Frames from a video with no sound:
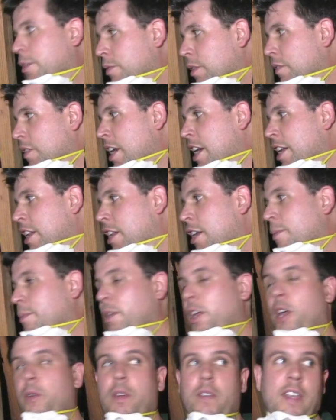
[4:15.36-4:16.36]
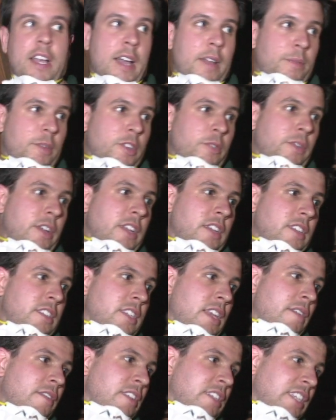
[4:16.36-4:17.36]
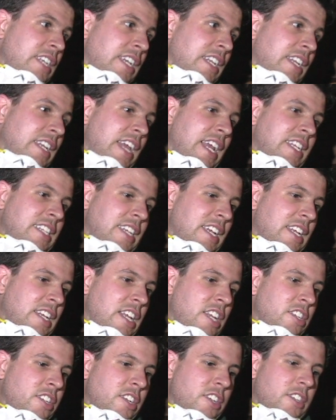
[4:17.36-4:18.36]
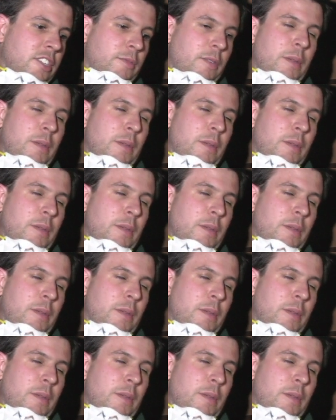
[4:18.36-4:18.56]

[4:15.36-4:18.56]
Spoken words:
we've got it up here, we've got between 17 and 18 inches.